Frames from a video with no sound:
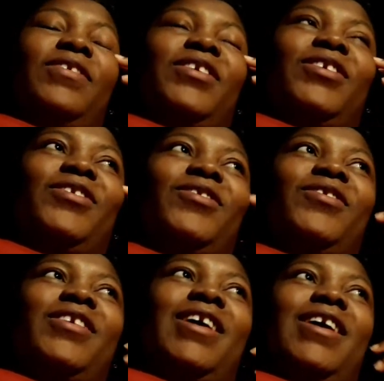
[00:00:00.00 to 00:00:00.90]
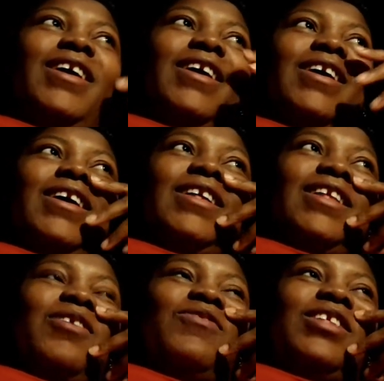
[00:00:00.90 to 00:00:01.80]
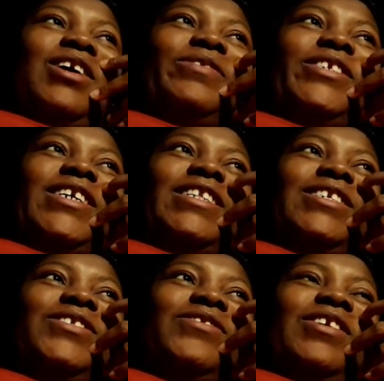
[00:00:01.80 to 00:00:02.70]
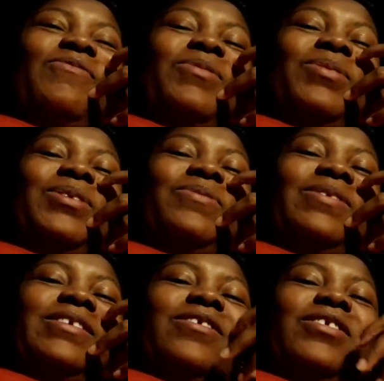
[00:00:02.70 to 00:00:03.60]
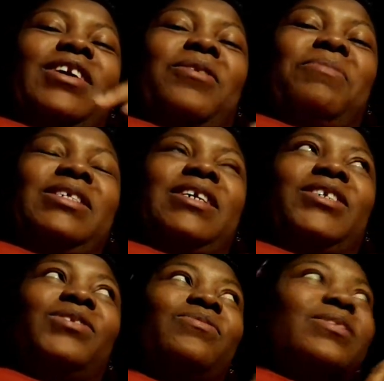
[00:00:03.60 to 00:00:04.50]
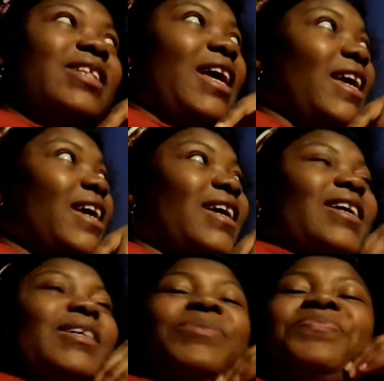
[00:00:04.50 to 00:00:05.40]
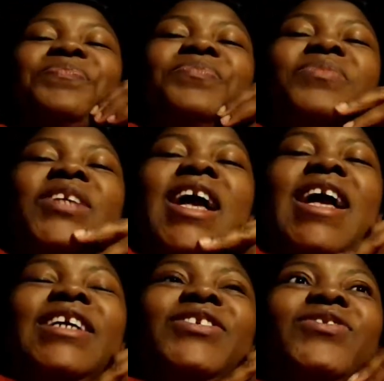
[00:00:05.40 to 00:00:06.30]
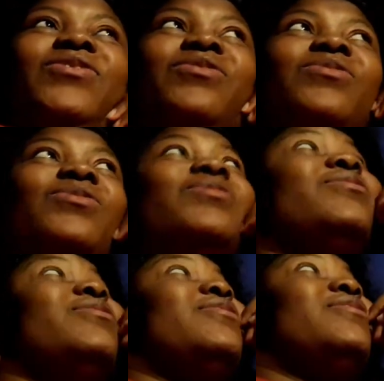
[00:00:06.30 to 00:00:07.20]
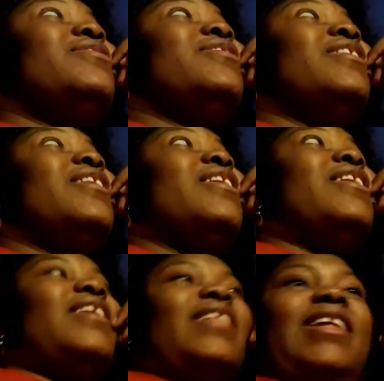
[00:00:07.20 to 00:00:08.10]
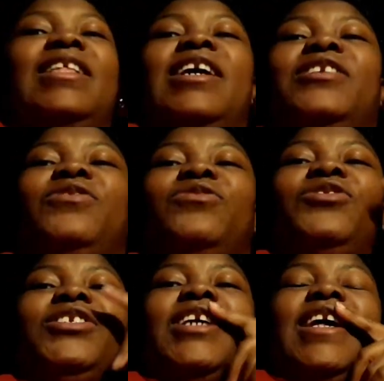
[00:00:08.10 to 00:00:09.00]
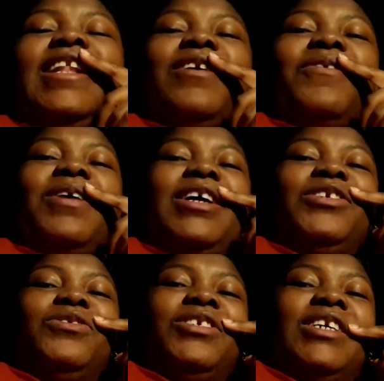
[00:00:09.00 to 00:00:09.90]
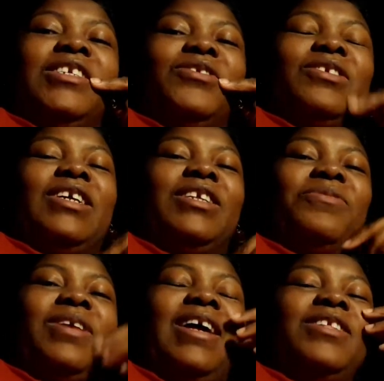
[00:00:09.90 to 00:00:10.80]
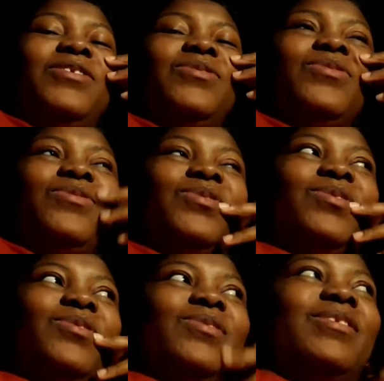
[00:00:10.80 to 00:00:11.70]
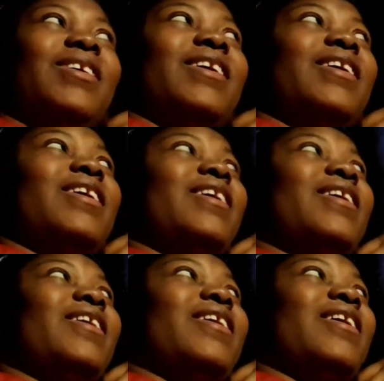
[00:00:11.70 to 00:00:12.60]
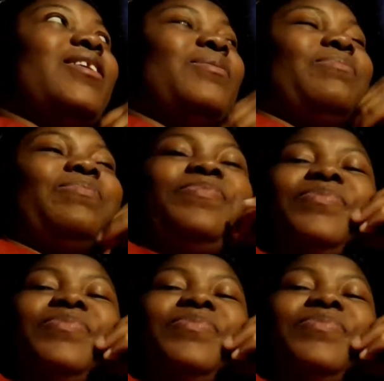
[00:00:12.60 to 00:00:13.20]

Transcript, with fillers: Yeah. That one that will share this story. Everybody was, on the comment section was like, mm, I should that I should share now. I should share this so that they would like to um